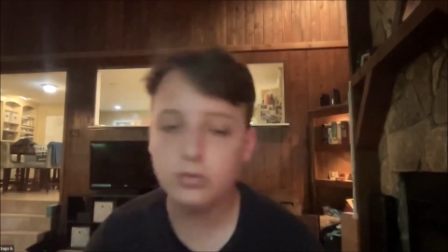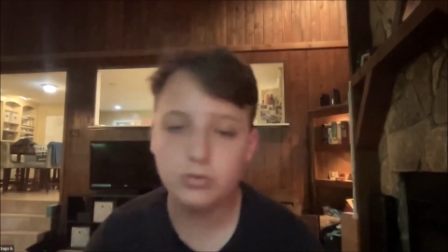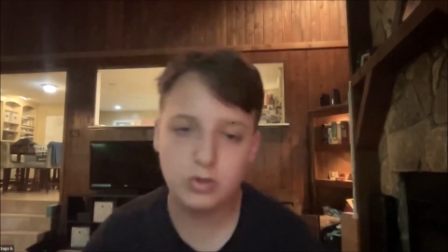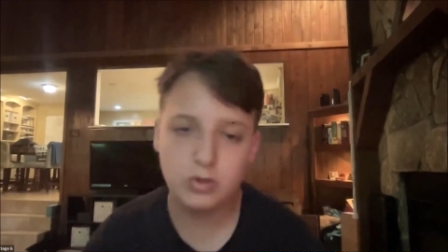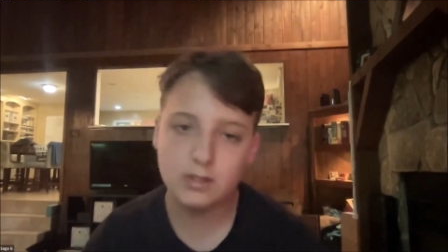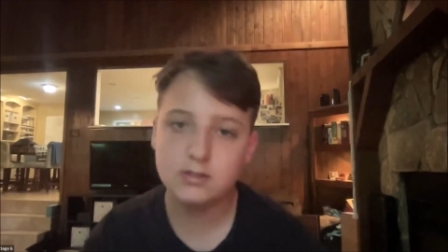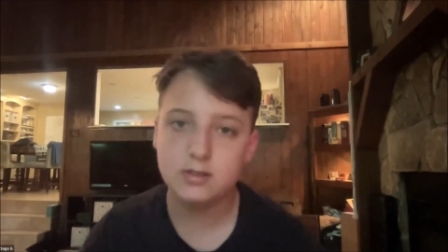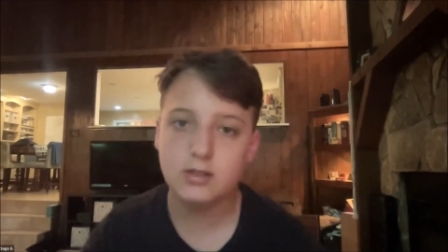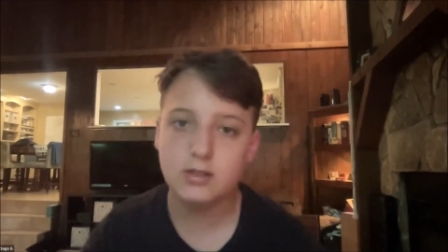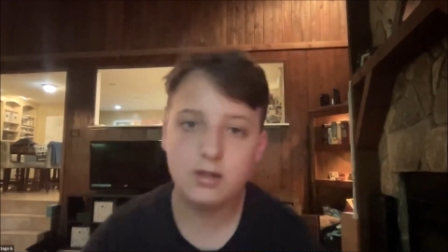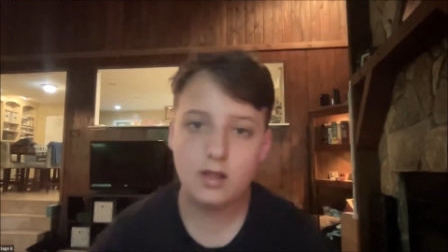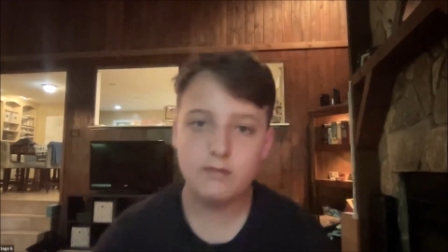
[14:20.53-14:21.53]
The truth
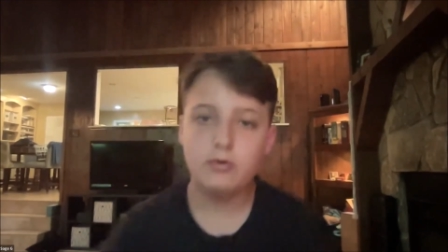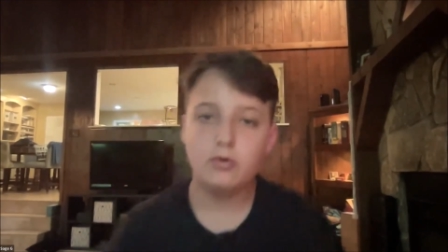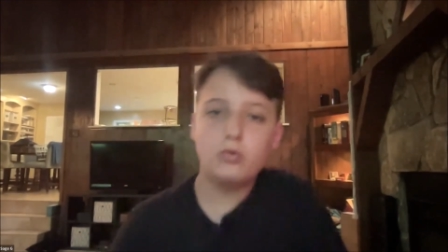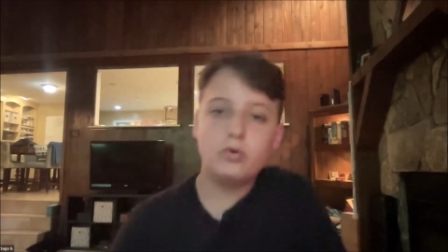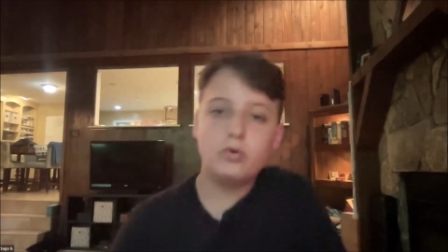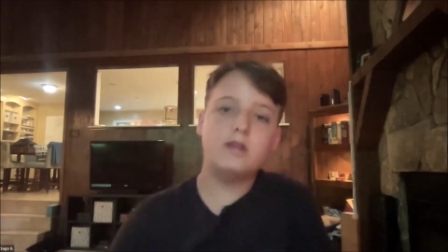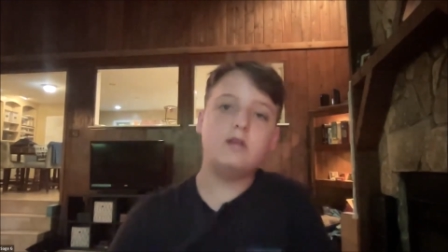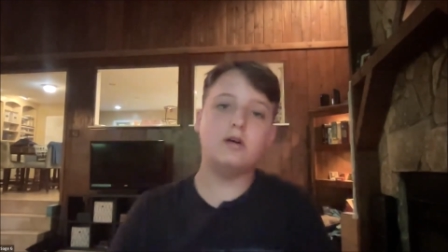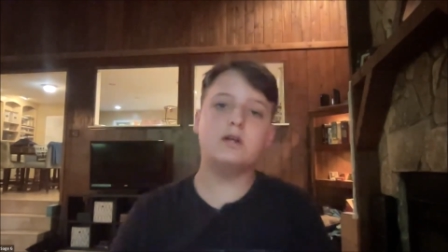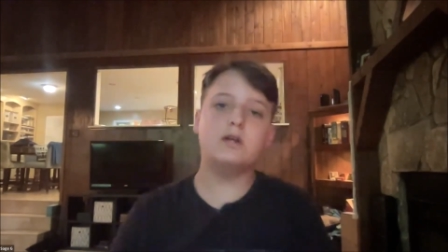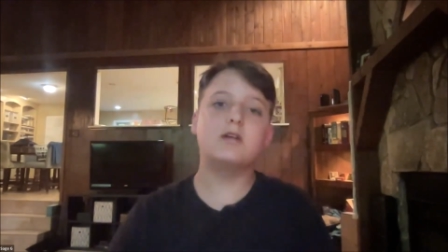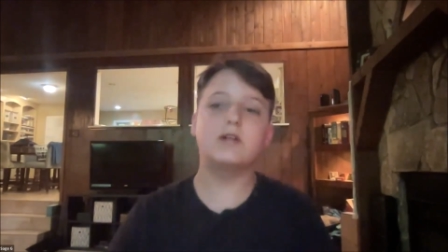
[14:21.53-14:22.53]
is, if you
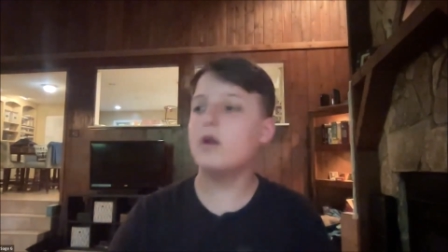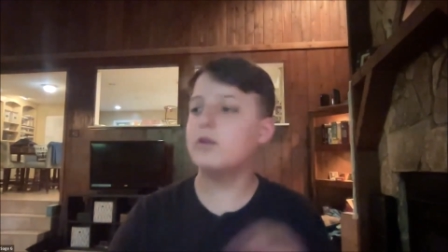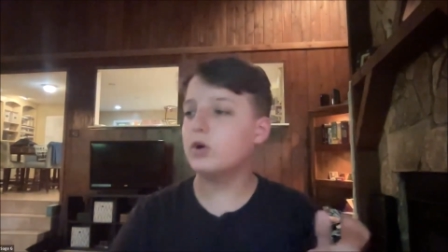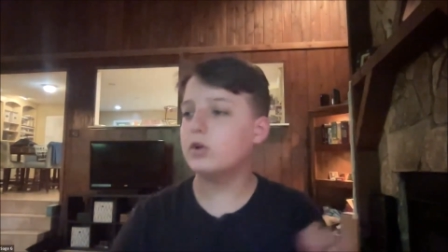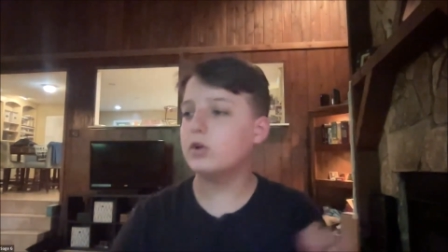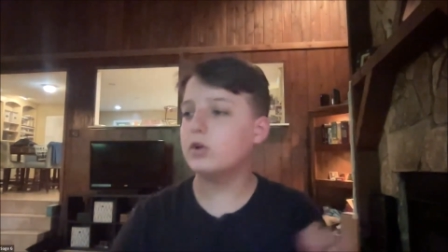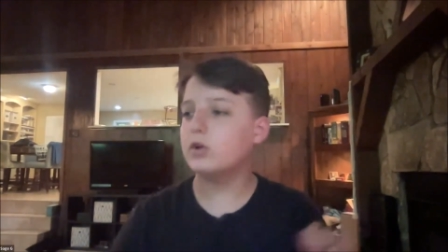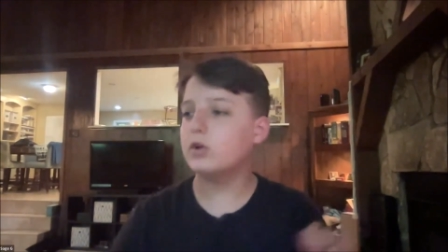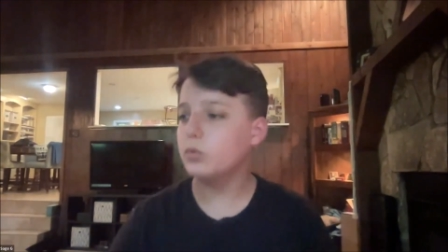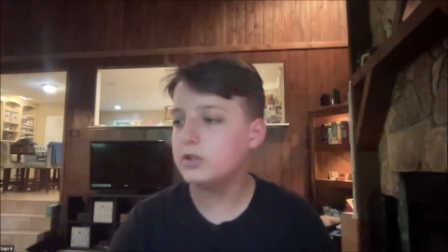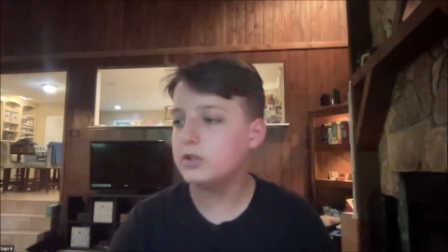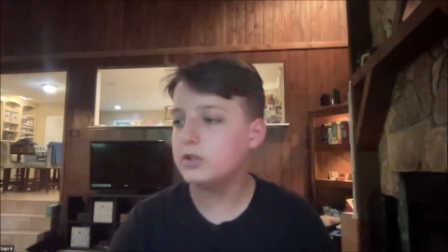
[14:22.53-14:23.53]
really look, you're out there
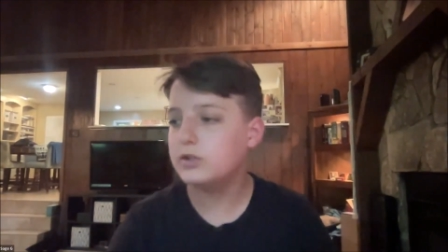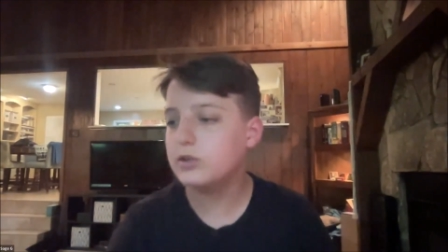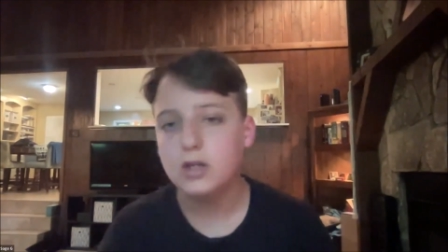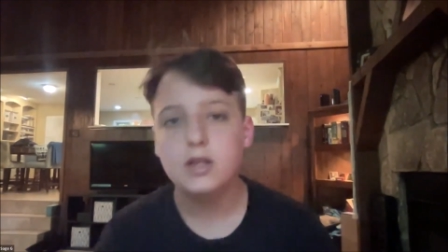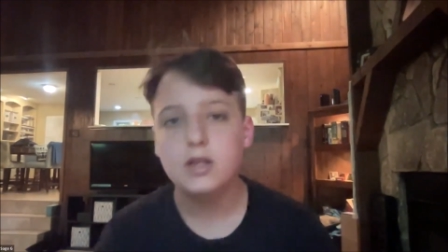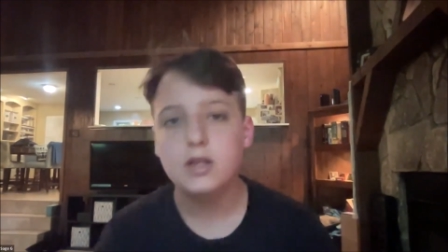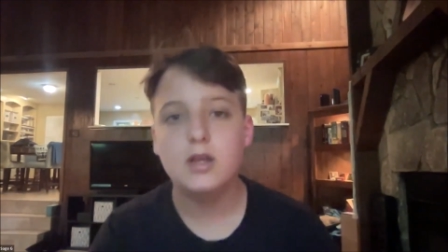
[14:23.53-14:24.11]
in the world and